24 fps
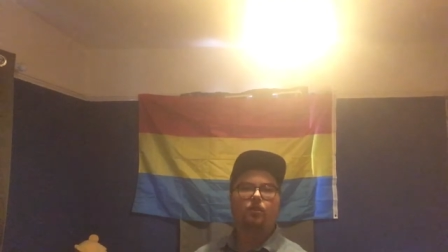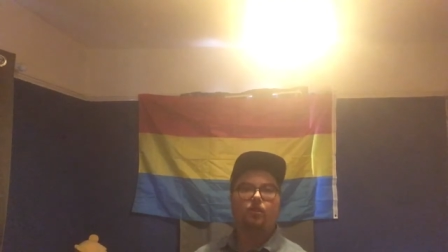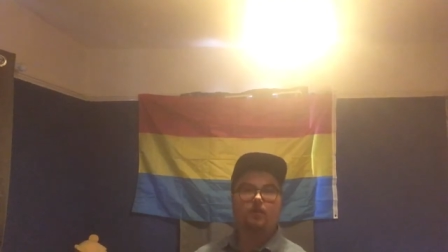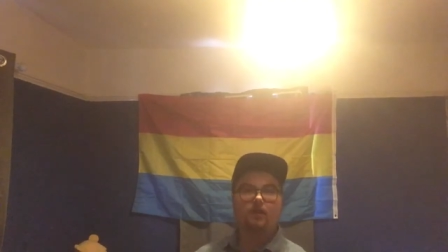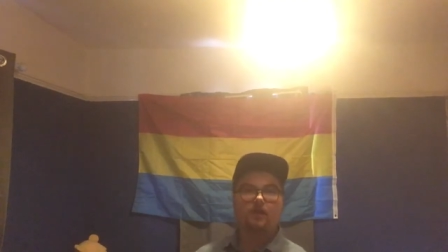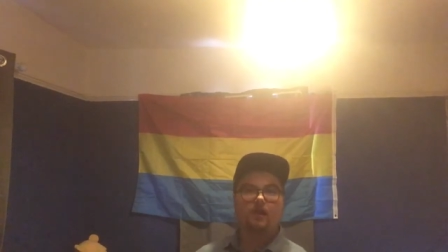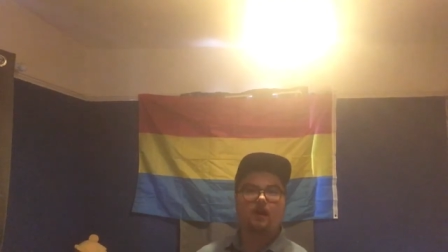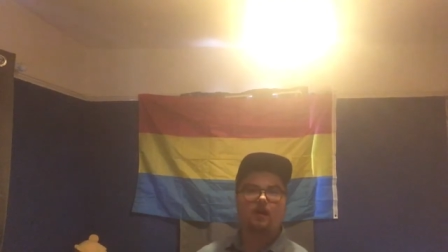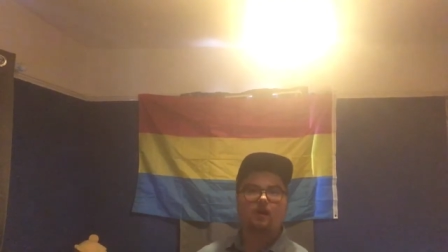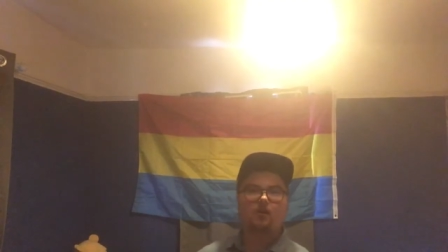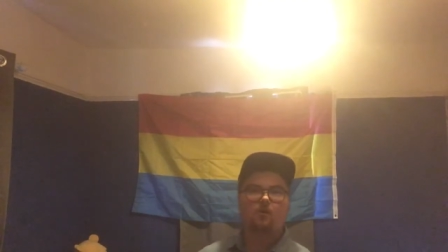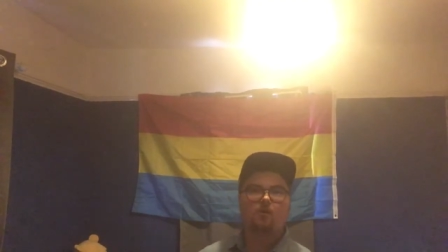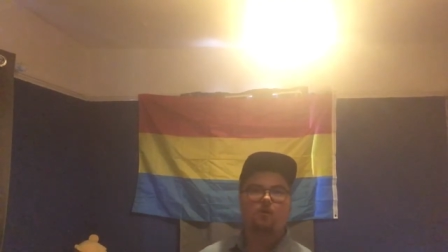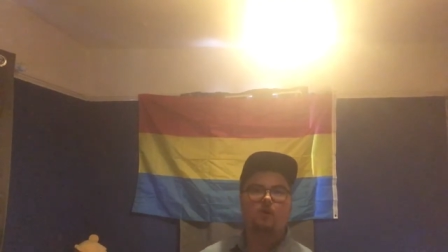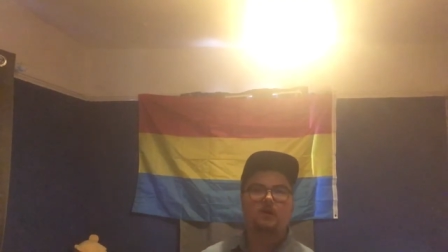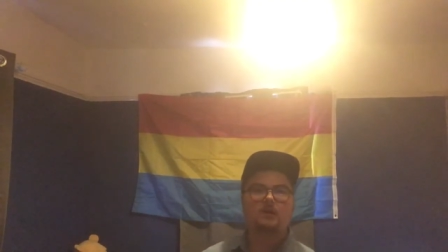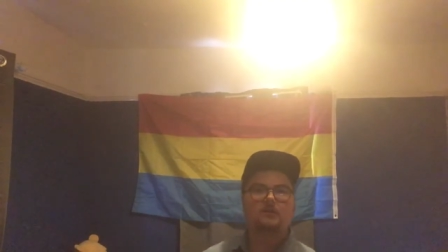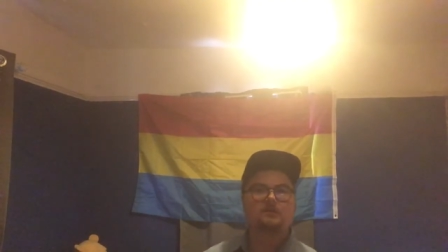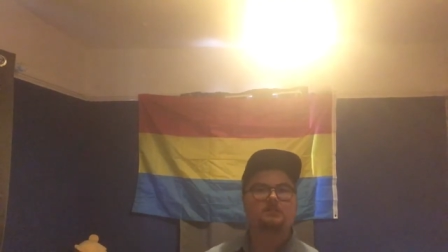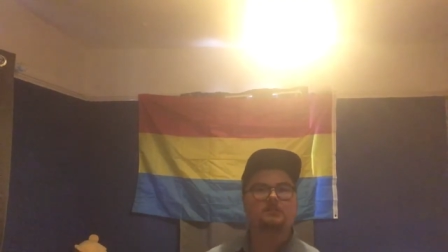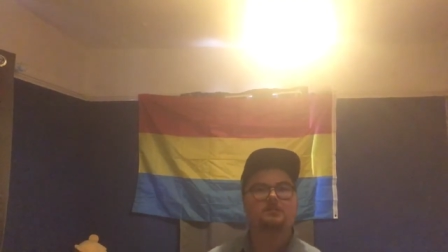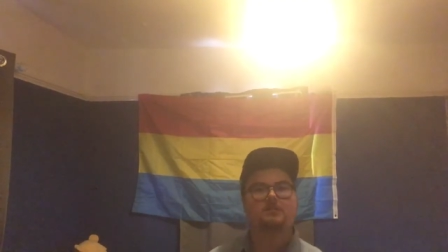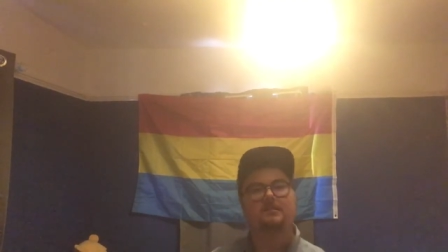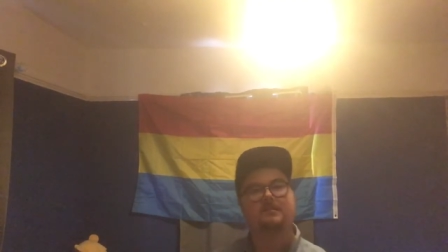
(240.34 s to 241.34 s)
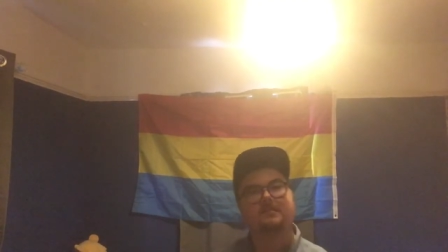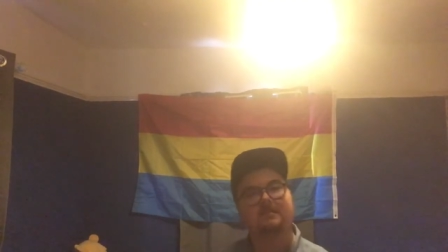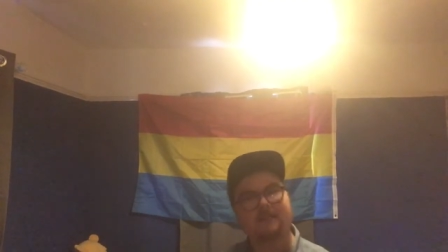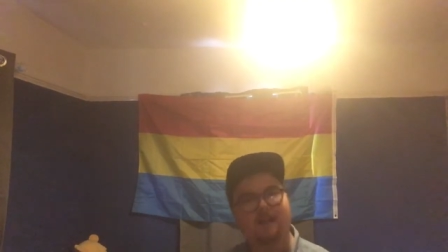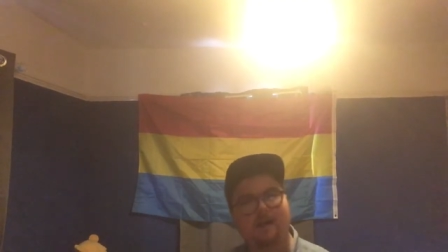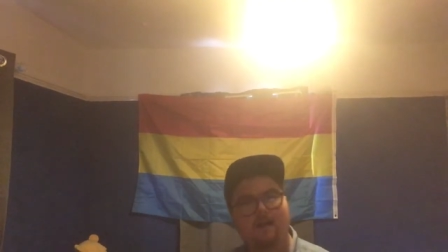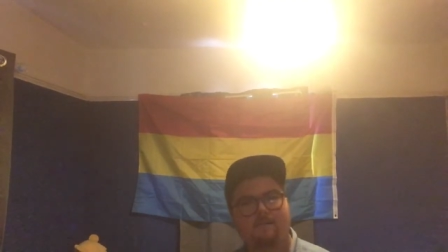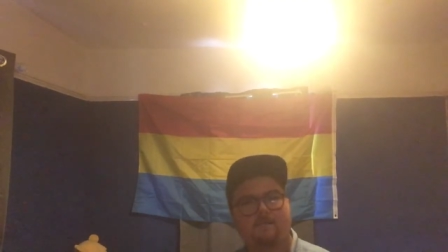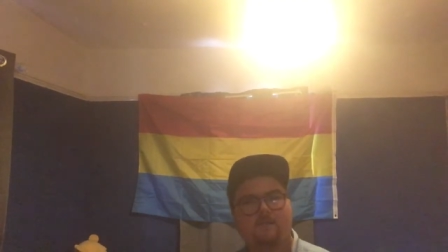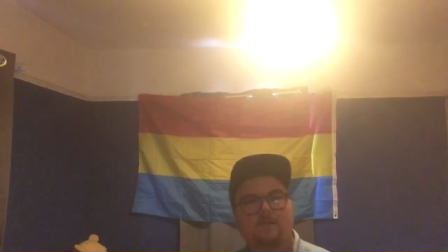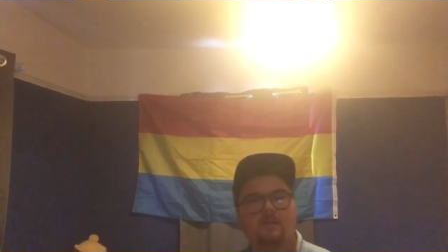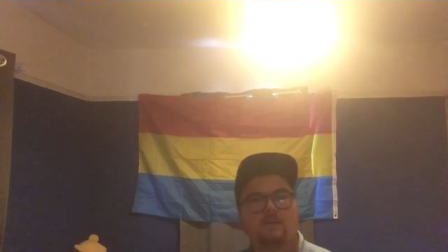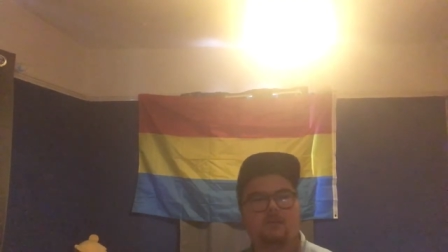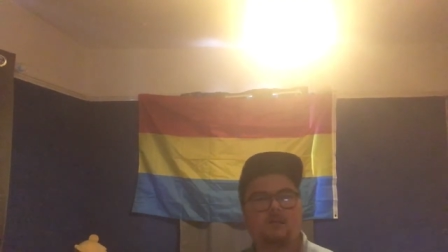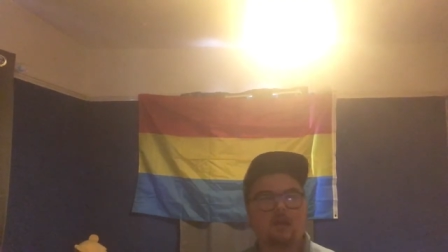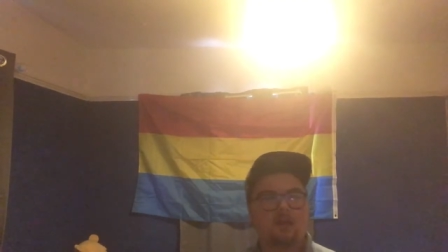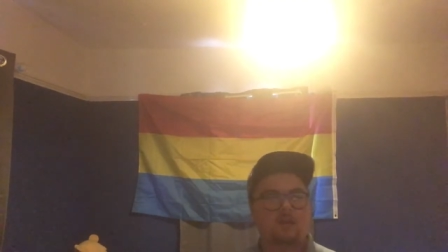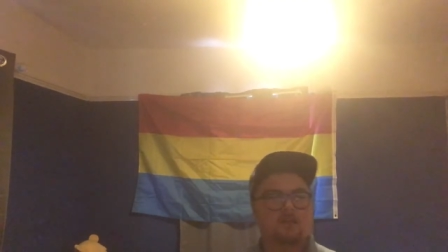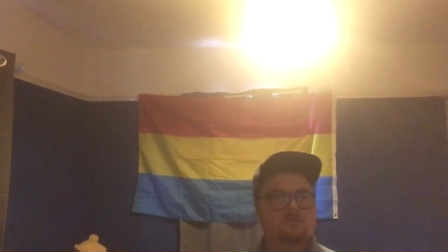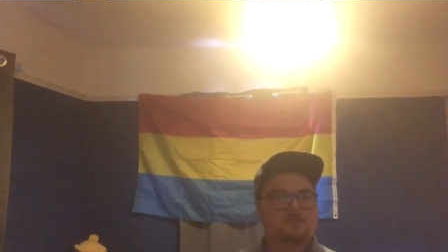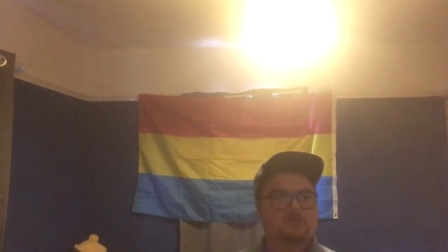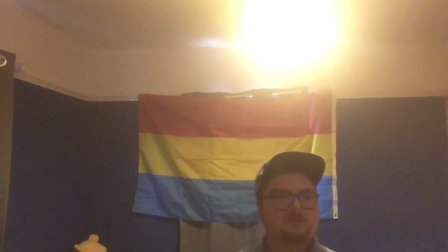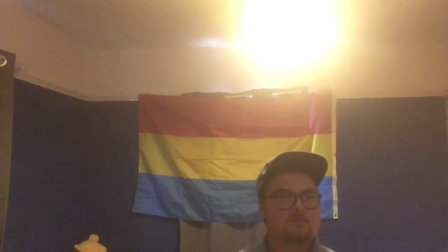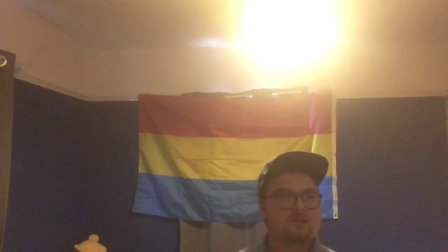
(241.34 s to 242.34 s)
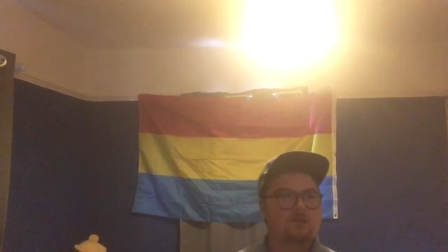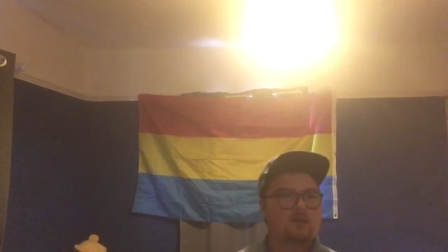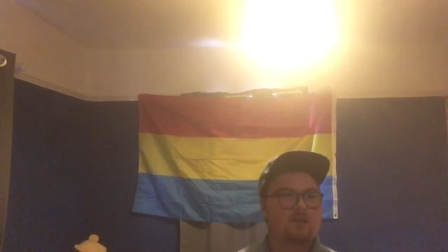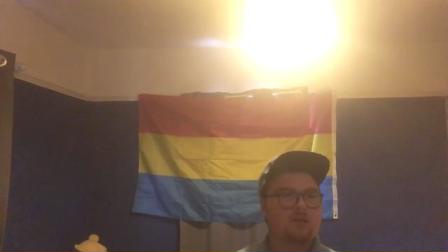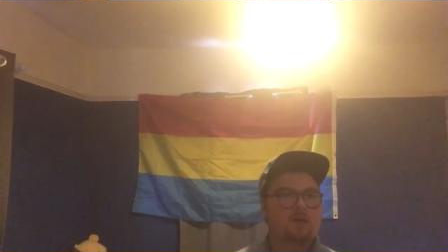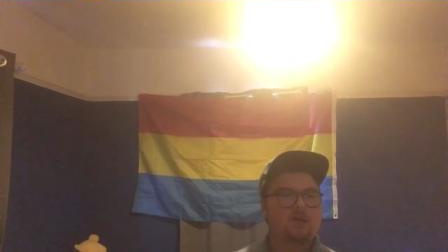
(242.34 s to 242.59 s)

the equator, navigator,